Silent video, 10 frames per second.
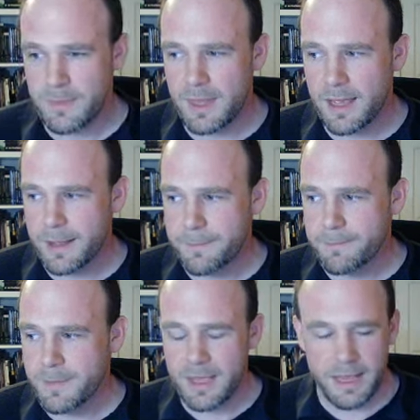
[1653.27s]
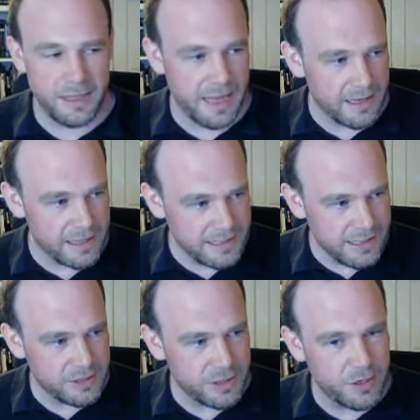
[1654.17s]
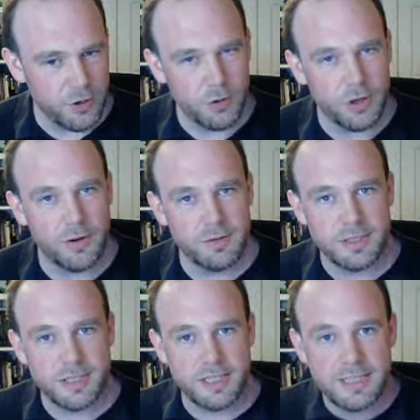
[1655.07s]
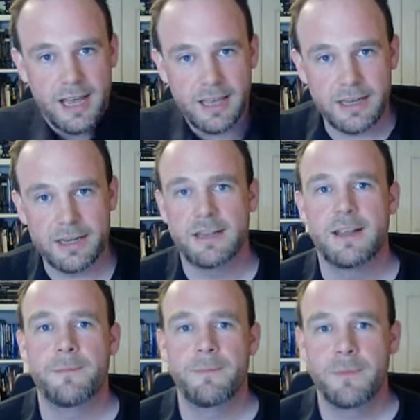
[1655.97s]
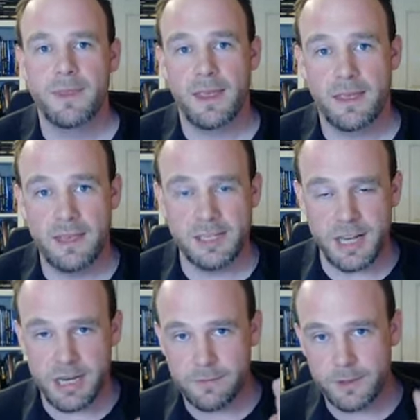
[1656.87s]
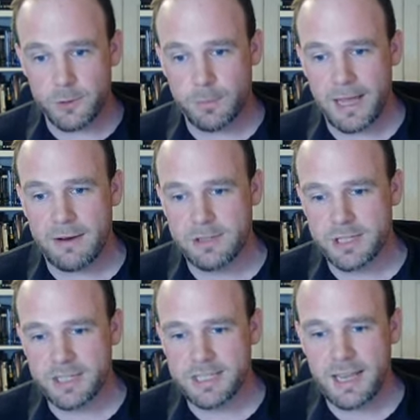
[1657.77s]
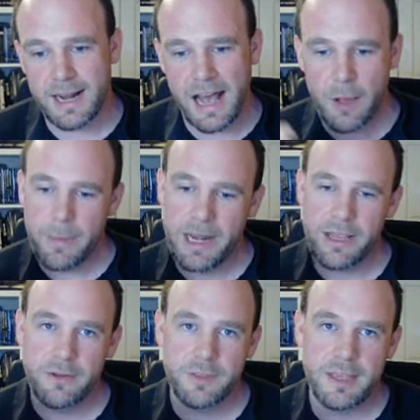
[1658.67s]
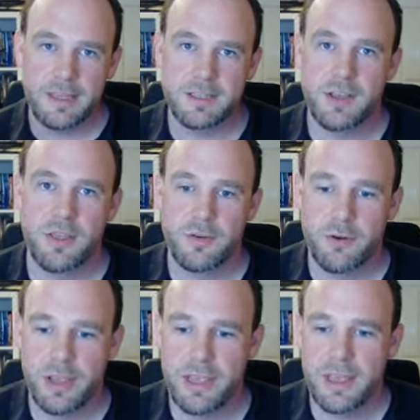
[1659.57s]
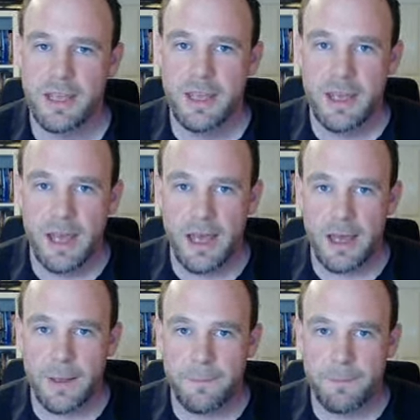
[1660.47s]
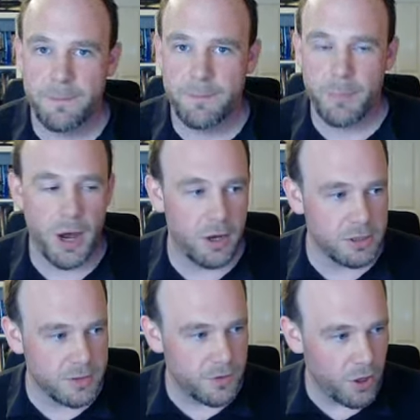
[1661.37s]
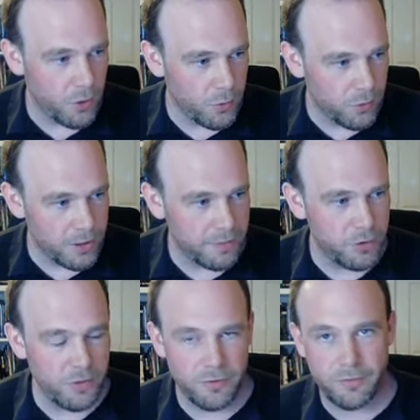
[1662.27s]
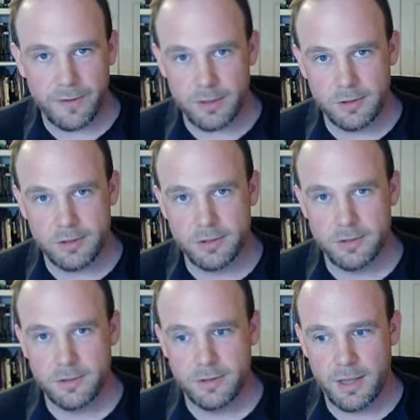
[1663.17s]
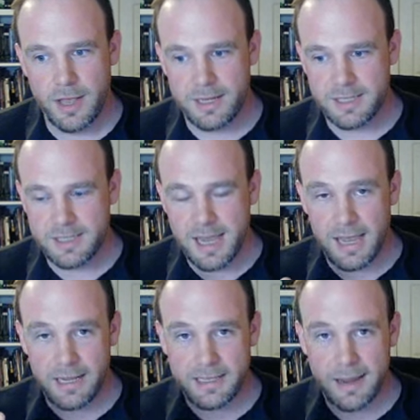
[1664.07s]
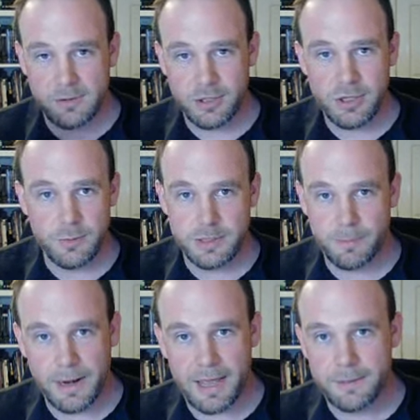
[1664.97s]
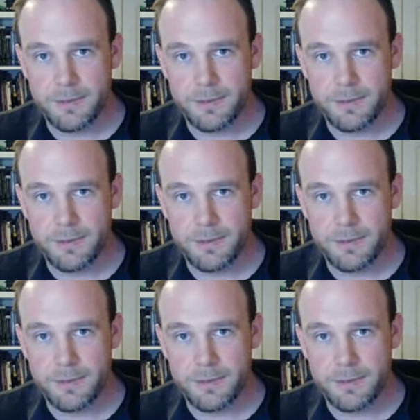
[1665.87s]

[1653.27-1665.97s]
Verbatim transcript: Um, at the end of the season, you're going to decide. Each individual player is going to decide how many of these three um, parts of the oath have you fulfilled, and it's entirely down to you as the player.